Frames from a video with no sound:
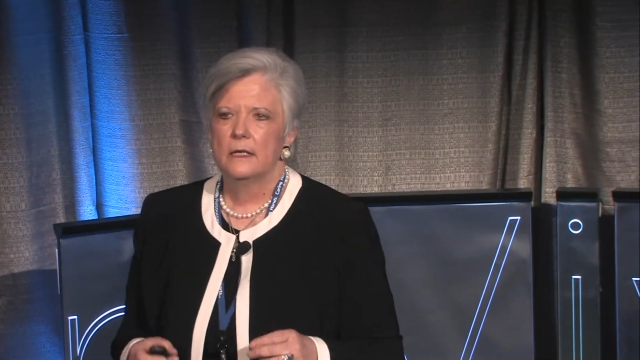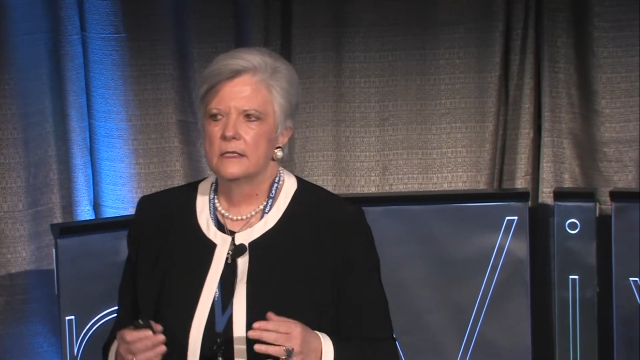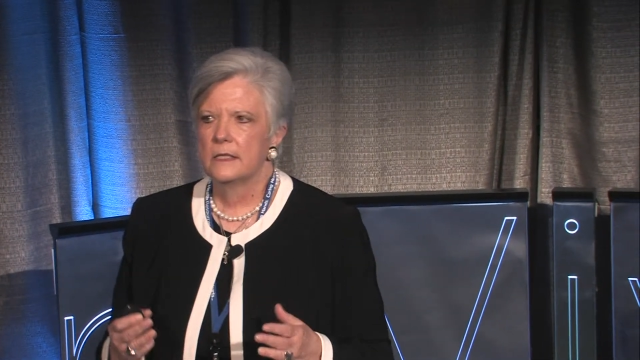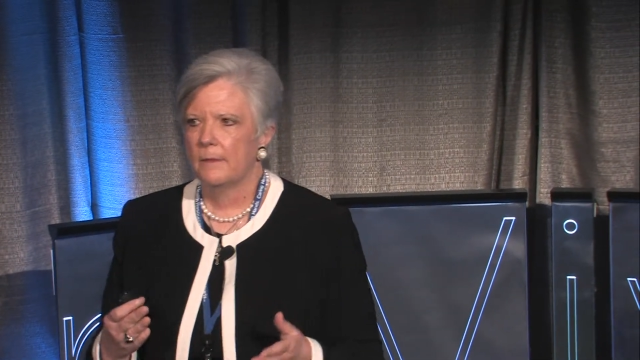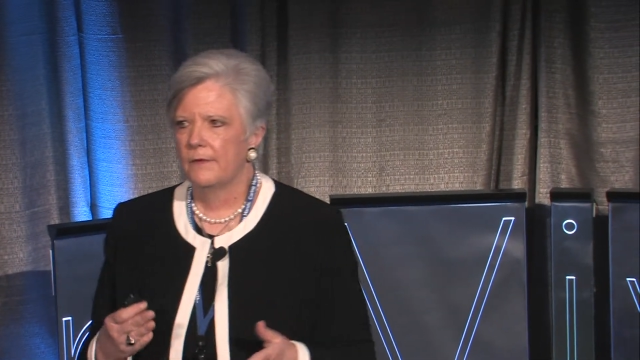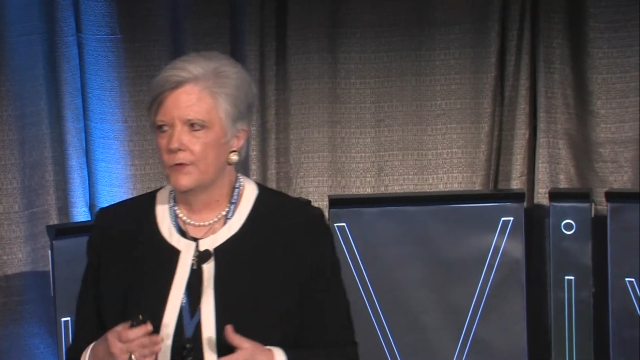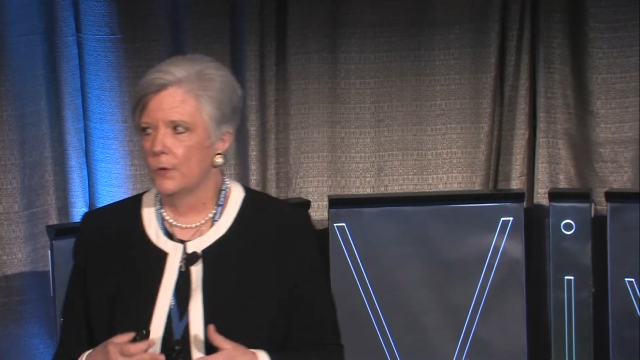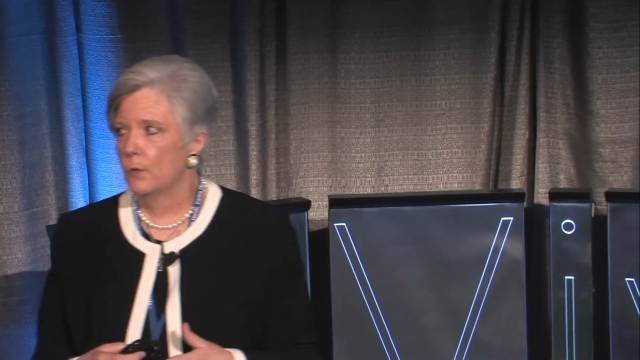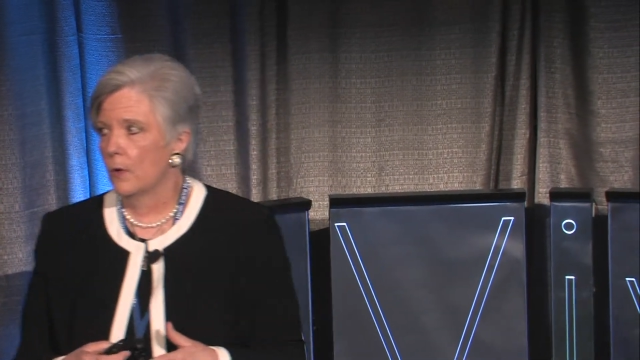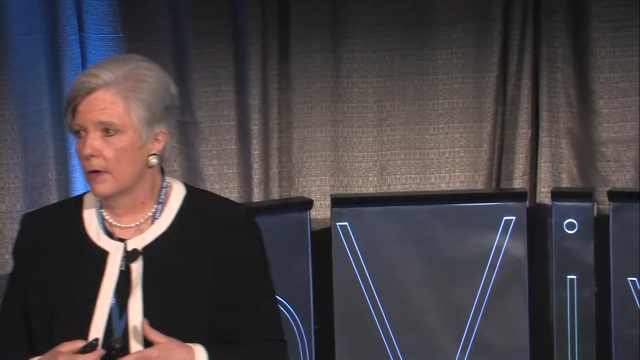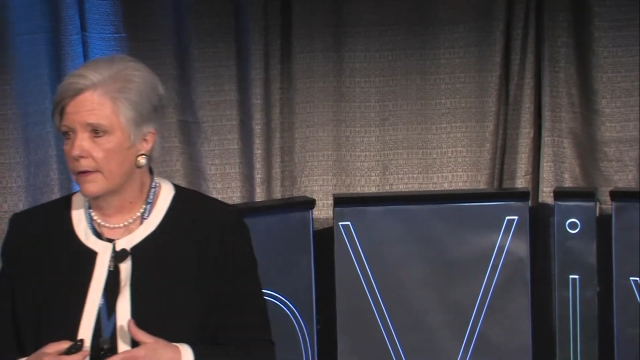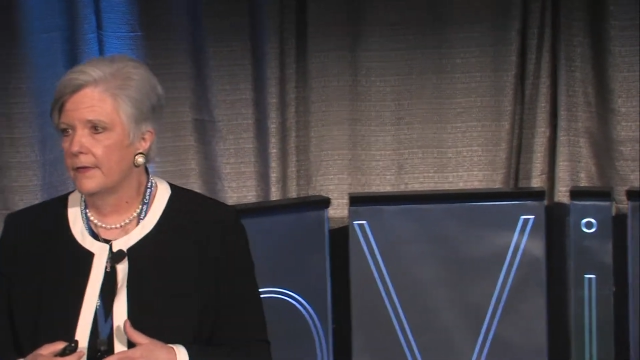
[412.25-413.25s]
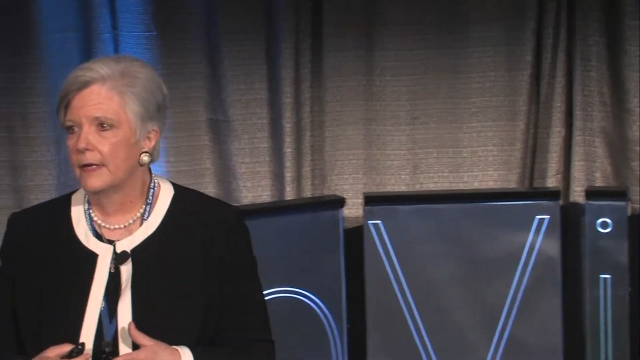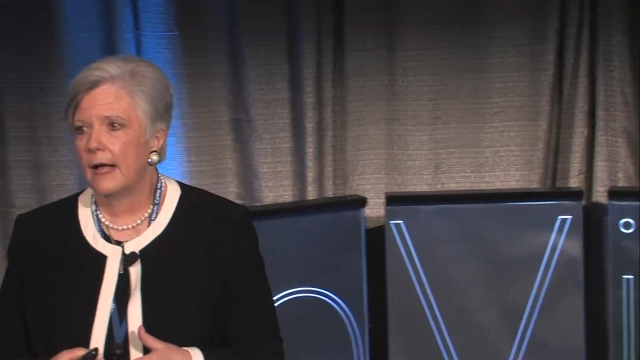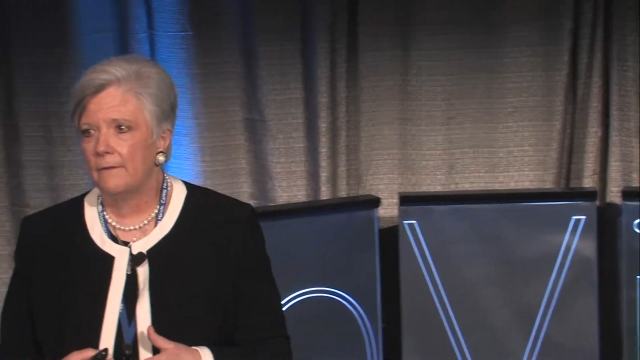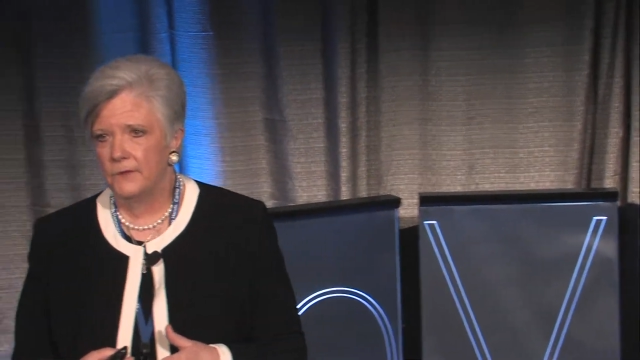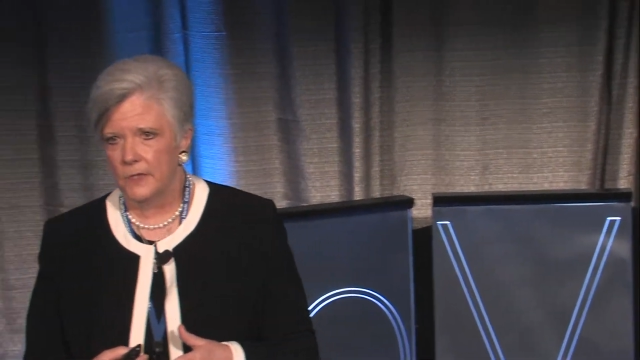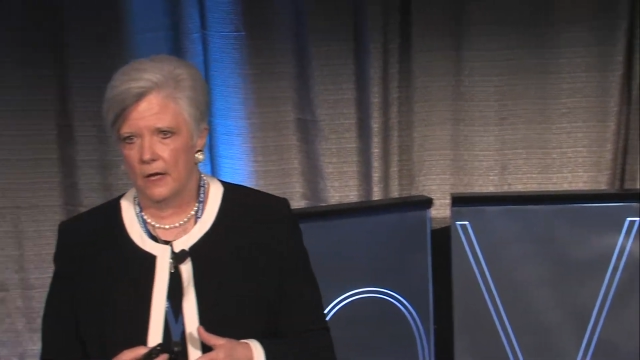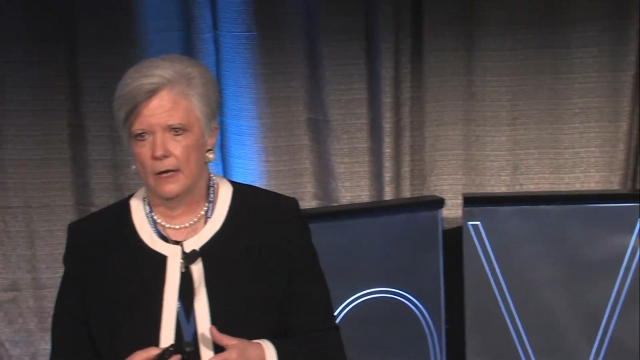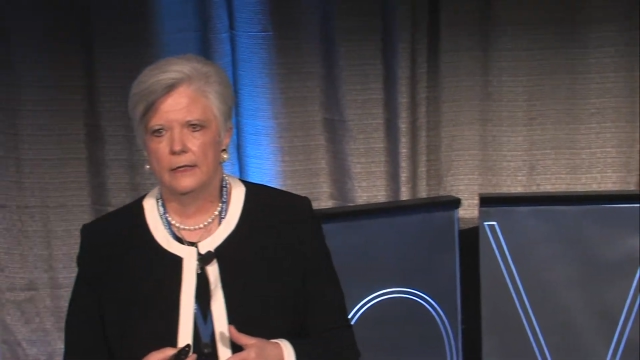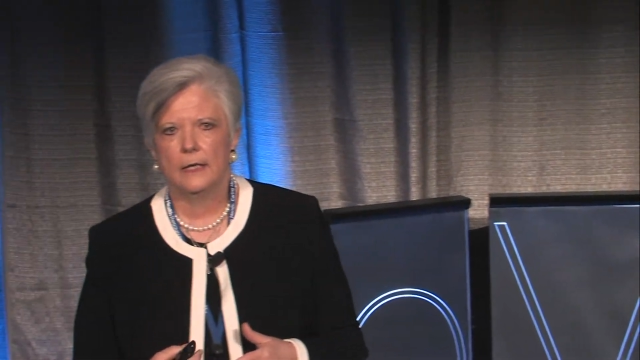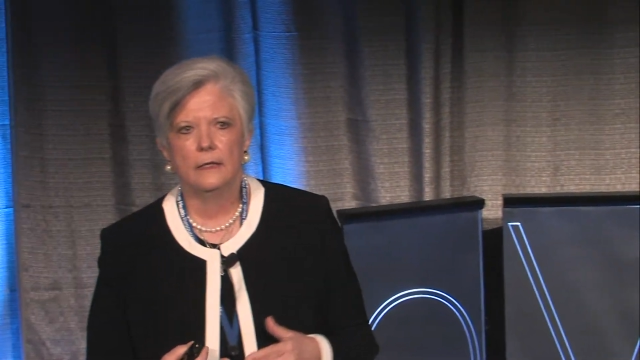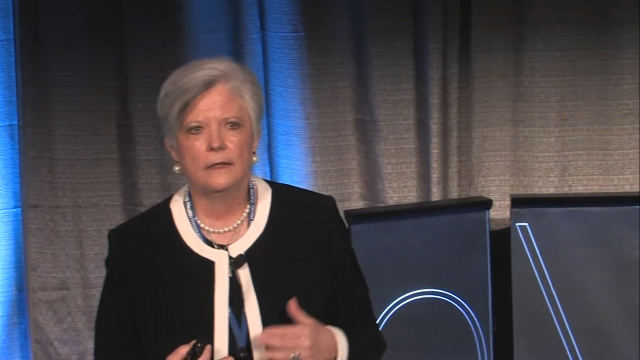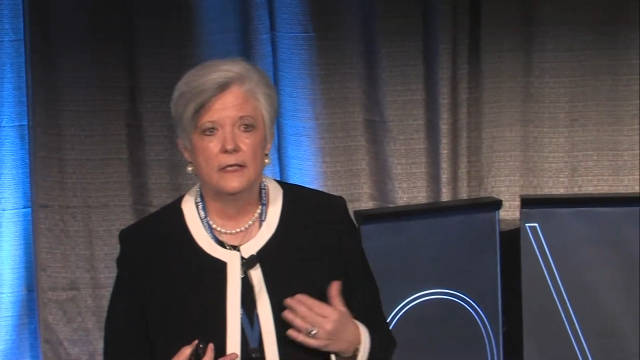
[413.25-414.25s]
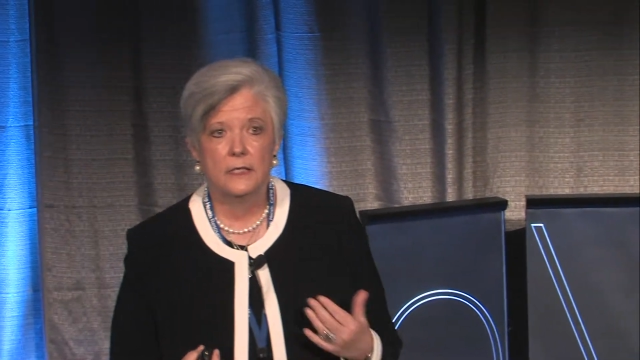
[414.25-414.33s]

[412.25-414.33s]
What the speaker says: some of the work that I've done and the